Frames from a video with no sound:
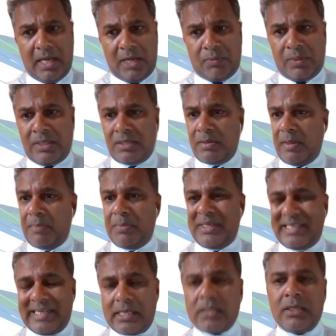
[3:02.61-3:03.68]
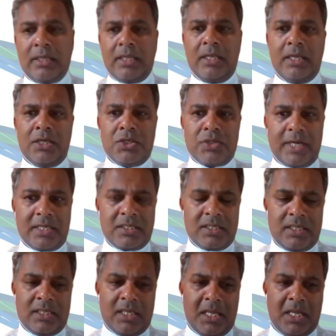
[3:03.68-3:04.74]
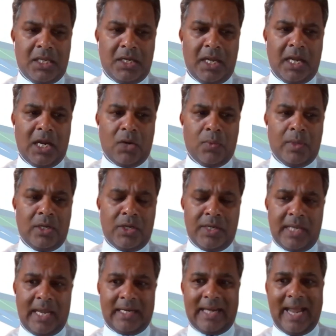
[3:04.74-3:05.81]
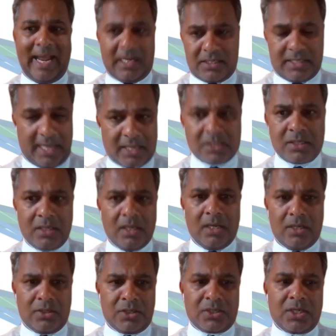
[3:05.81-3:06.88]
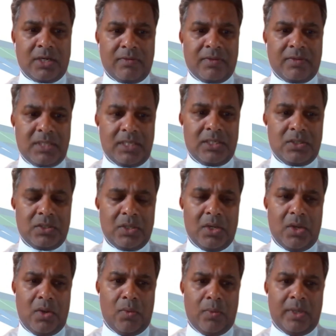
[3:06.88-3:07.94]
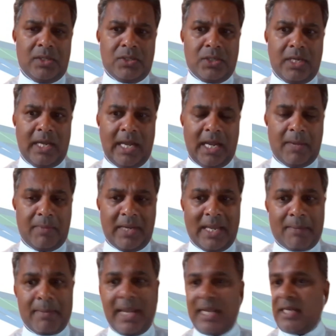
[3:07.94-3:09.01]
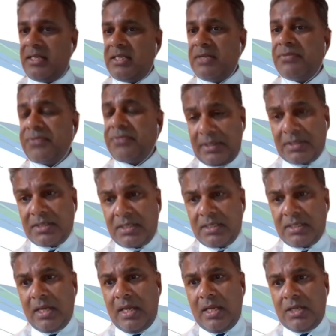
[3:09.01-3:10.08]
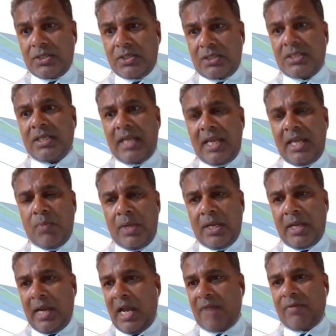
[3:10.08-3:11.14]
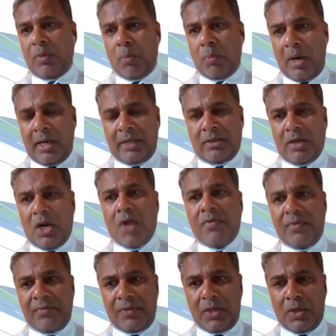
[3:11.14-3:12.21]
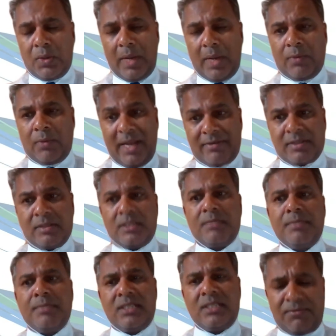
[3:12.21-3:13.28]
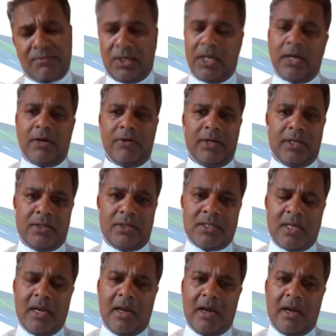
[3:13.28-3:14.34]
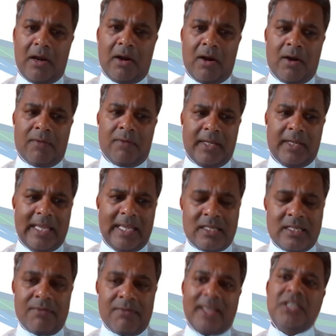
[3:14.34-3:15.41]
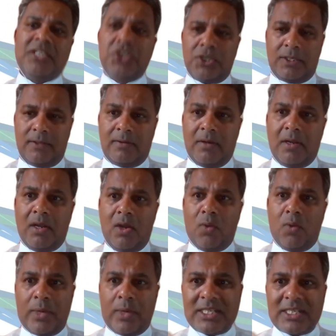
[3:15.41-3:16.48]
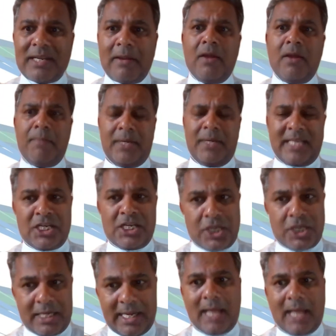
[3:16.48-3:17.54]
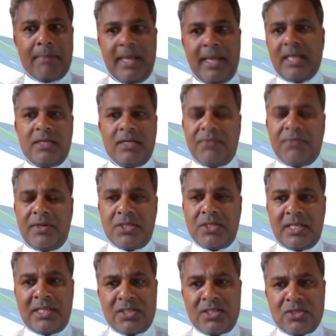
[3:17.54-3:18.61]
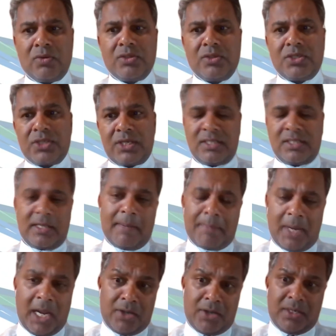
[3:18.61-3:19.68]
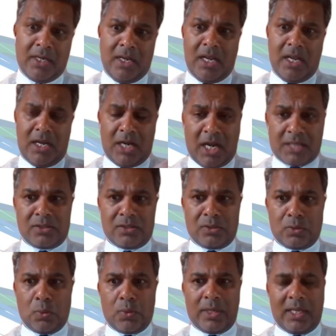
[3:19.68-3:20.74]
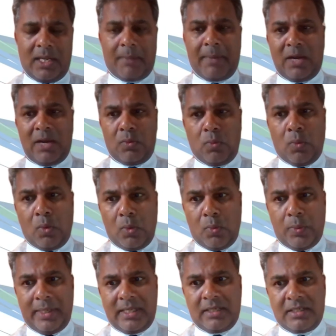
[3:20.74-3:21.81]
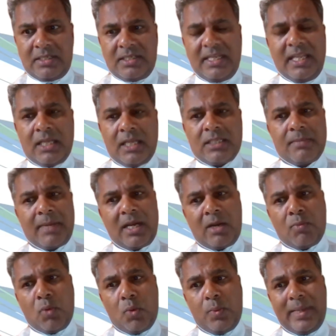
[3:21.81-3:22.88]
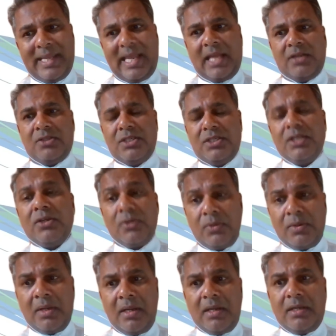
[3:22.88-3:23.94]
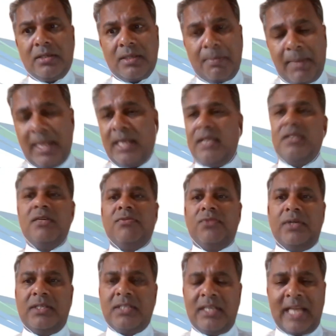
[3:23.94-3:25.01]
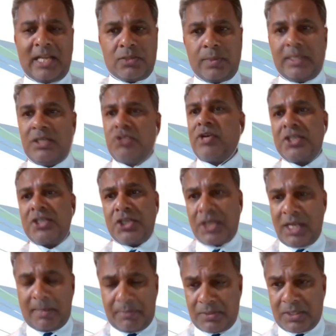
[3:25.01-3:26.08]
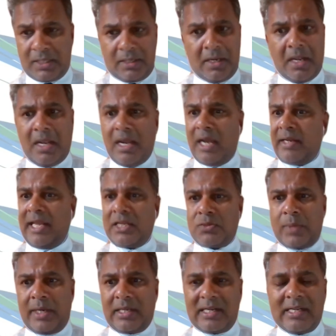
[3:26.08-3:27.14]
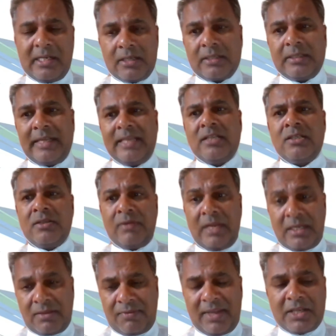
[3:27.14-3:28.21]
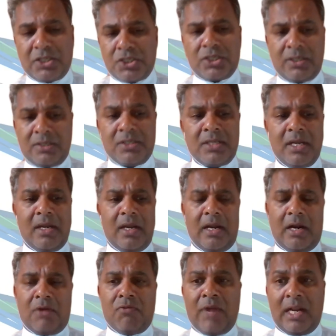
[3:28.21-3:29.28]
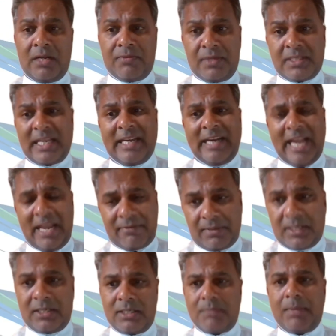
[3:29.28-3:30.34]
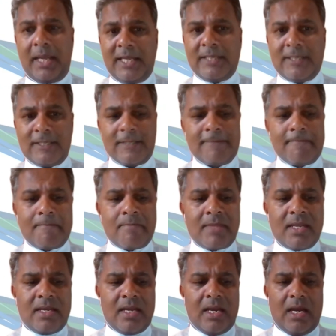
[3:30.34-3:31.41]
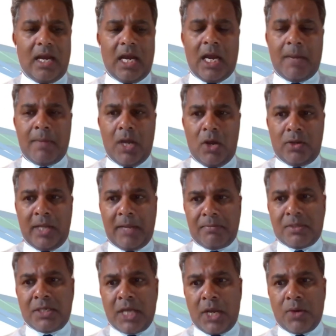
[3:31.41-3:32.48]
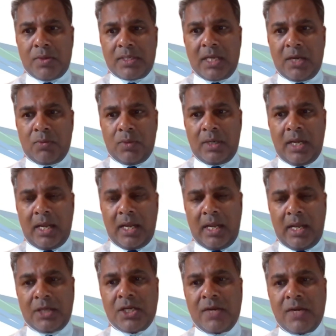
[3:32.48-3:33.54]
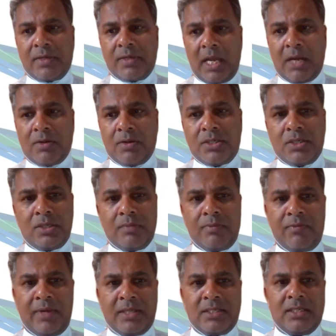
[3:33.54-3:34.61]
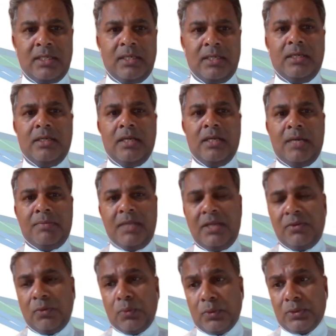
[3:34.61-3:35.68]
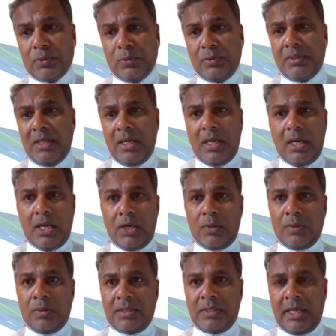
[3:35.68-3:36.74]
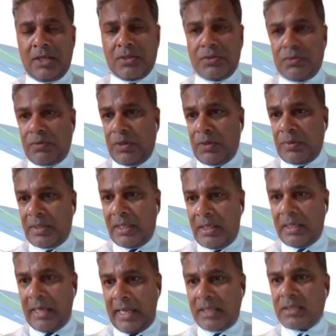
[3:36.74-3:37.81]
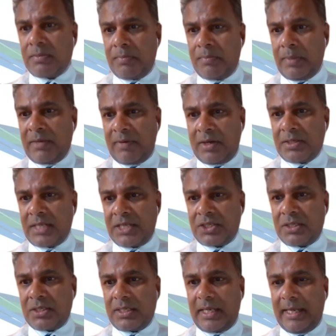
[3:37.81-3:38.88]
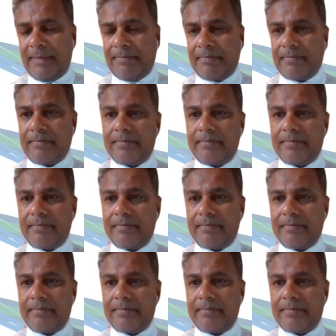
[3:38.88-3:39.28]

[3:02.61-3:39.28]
And we're particularly interested in how we look at access to services which can make a difference. So today we have a wide overview and we have some specific areas of intervention which potentially can make a difference. This is not just about us talking about what we can see, it's about what we can do to make a difference, and that's where the strategy comes in, and that's where the clinical interventions are relevant and evidence-based. On that note, I want to hand over now to Professor Keith Horton, who will take us through the next bit of our session today.